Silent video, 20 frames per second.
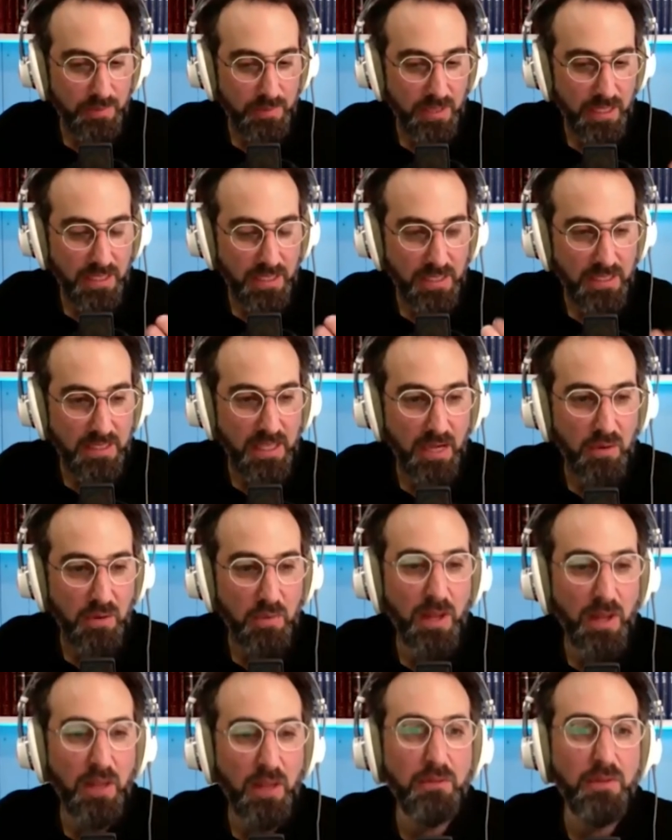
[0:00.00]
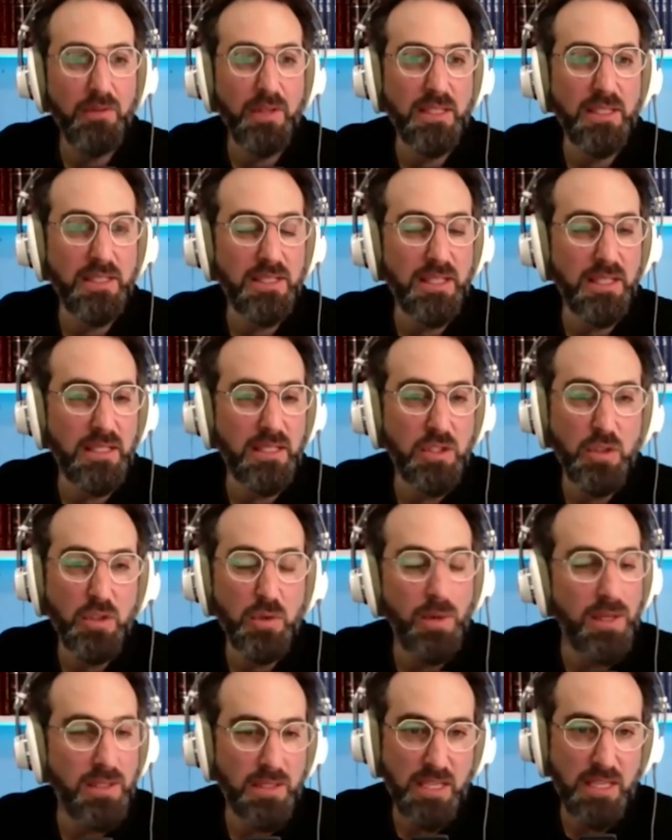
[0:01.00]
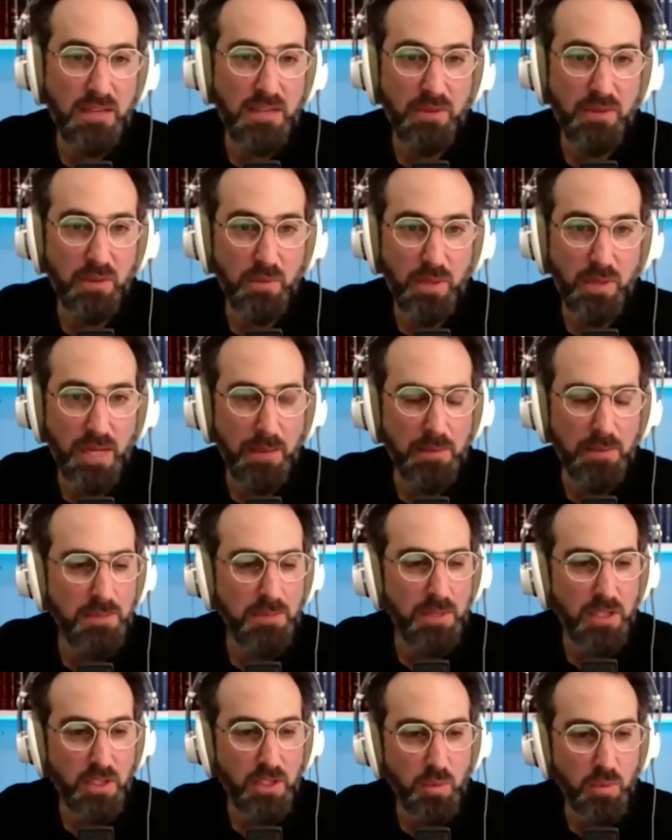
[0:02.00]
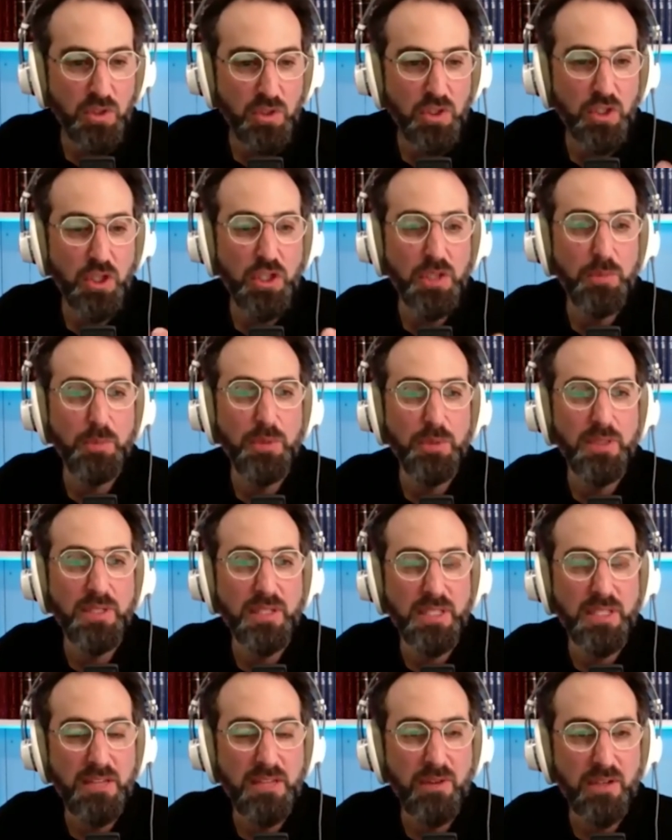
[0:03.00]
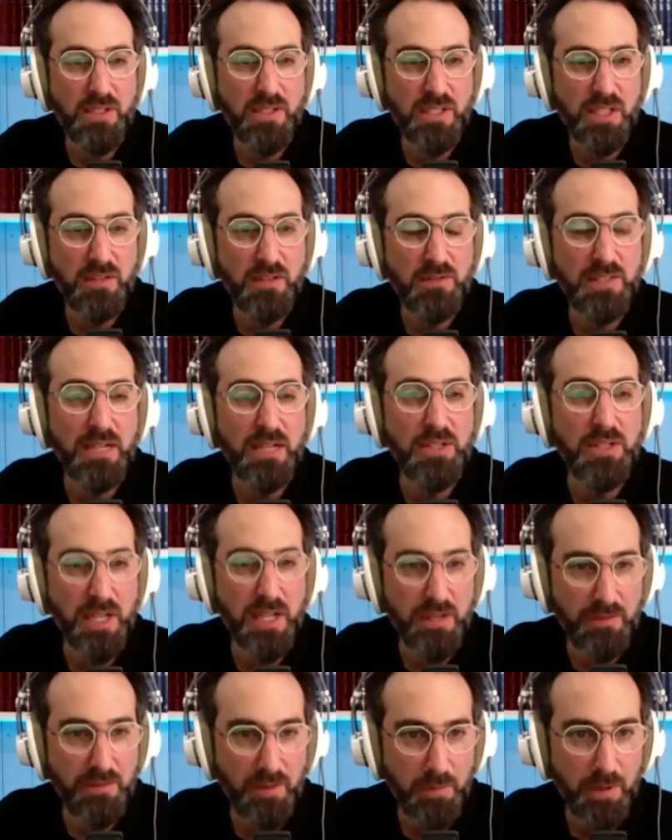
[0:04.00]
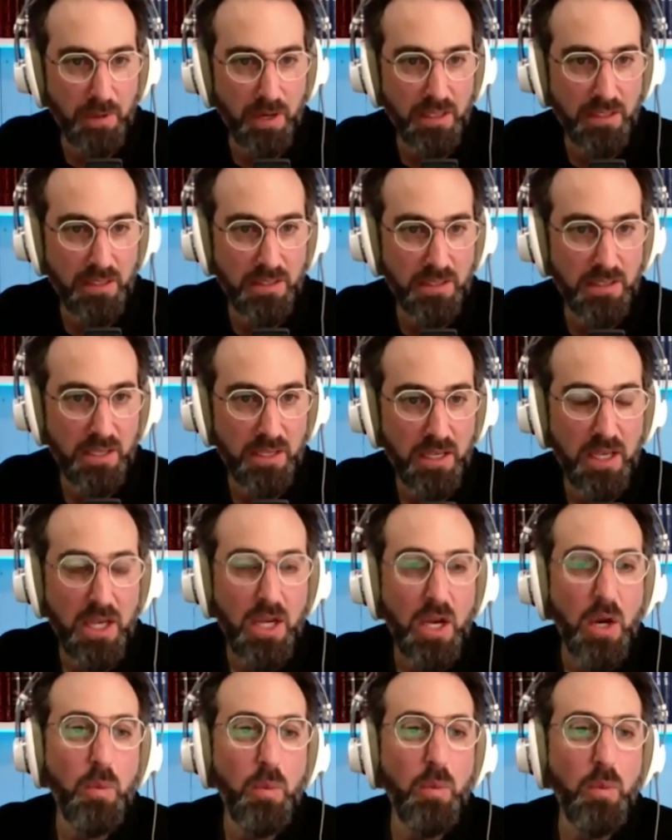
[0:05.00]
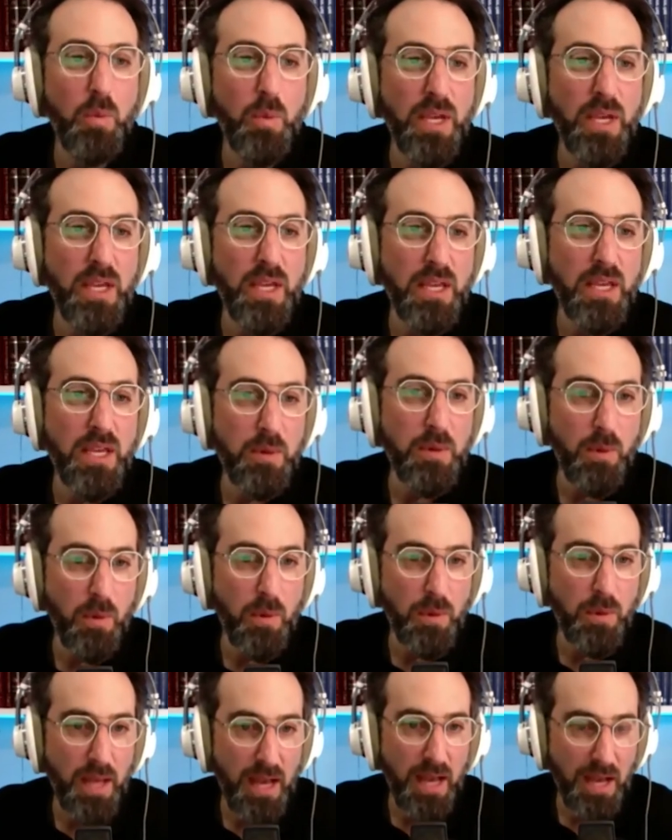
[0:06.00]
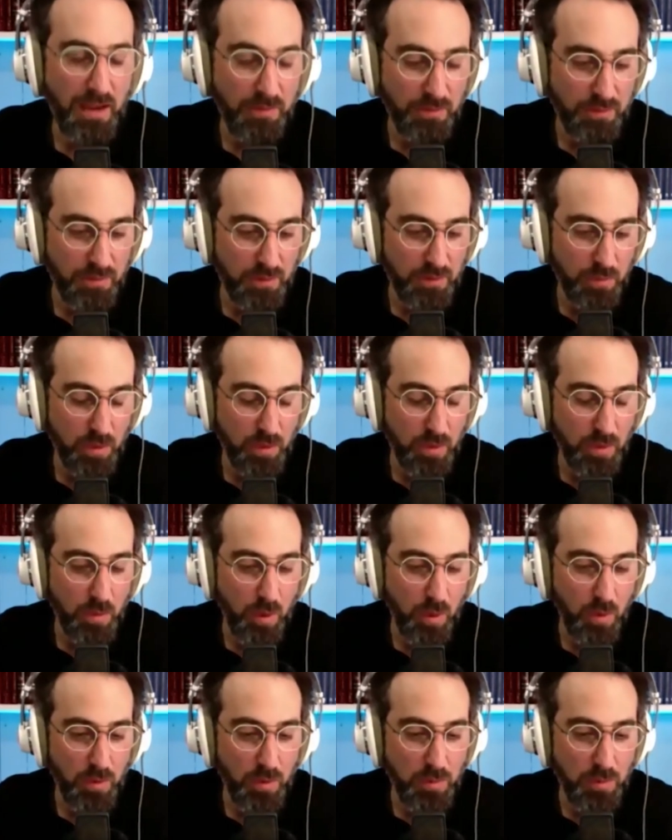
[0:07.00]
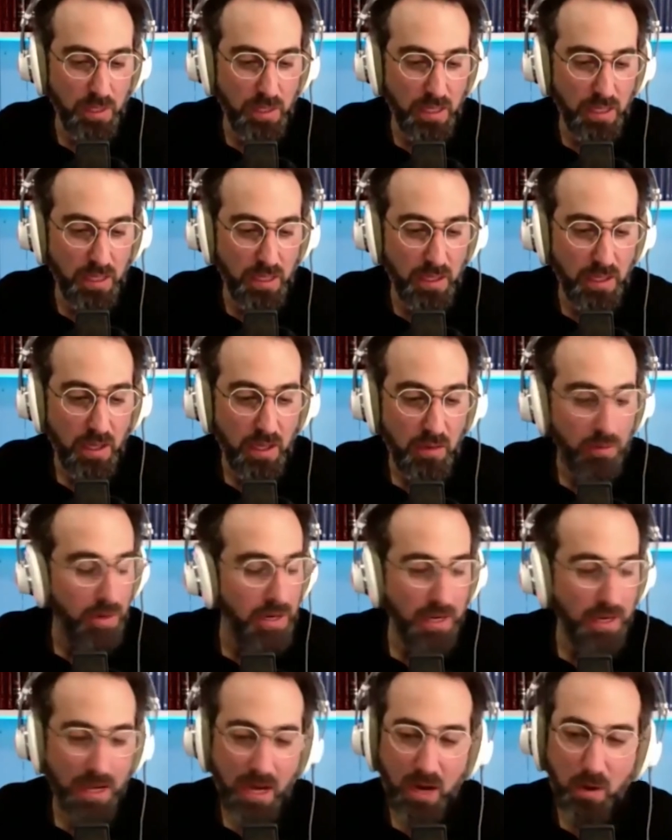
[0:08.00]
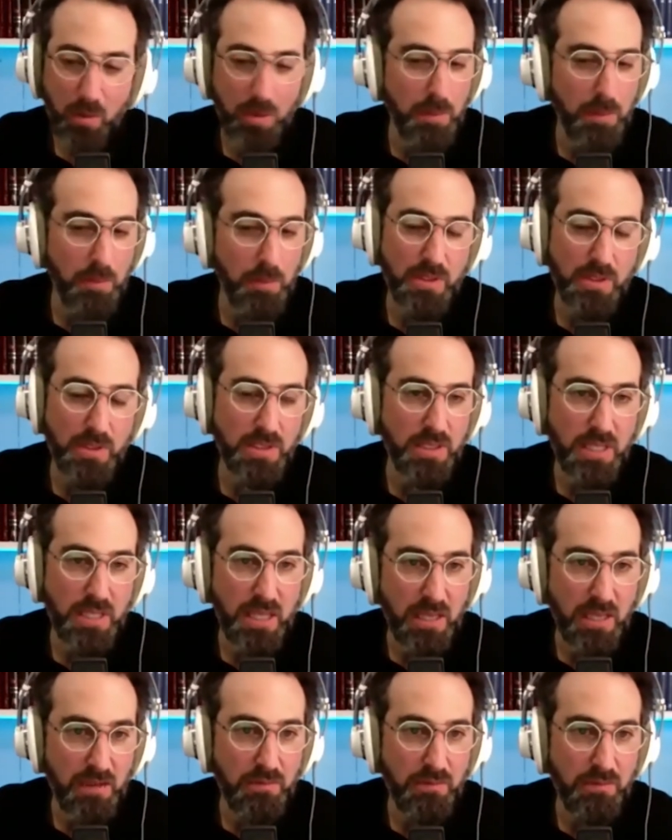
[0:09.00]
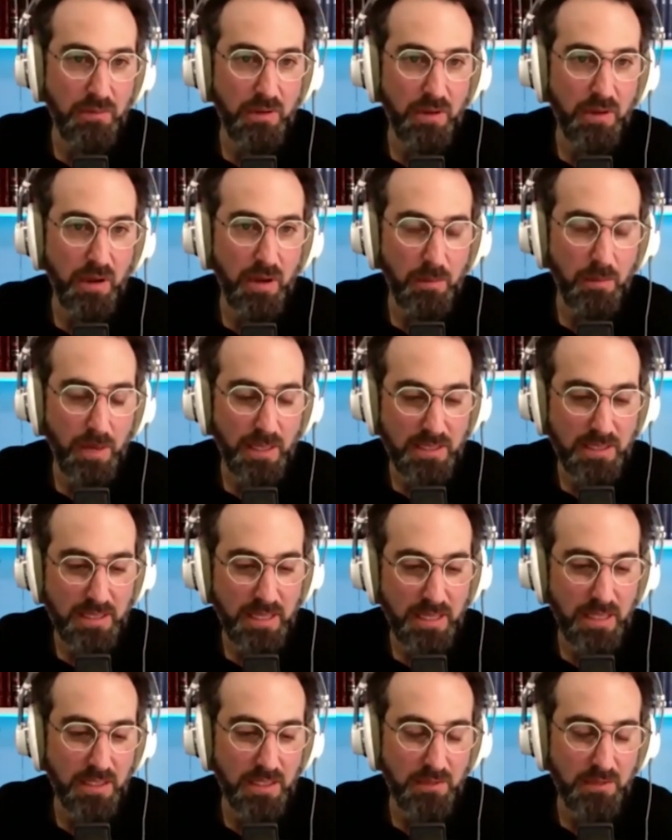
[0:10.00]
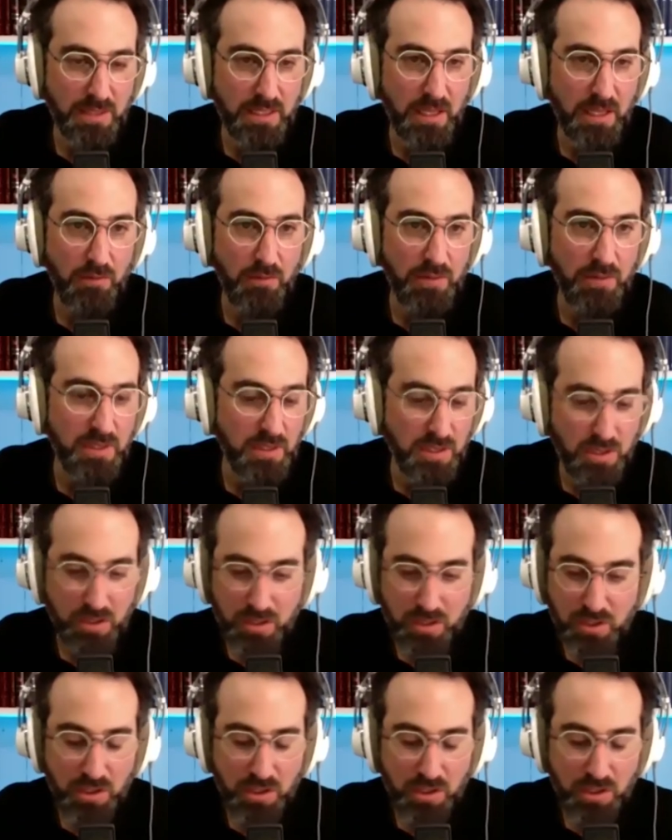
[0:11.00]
It's not relevant to us even what happens, because we'll start to perceive ourselves outside of our bodies. We won't be, right now we perceive, my sense of self is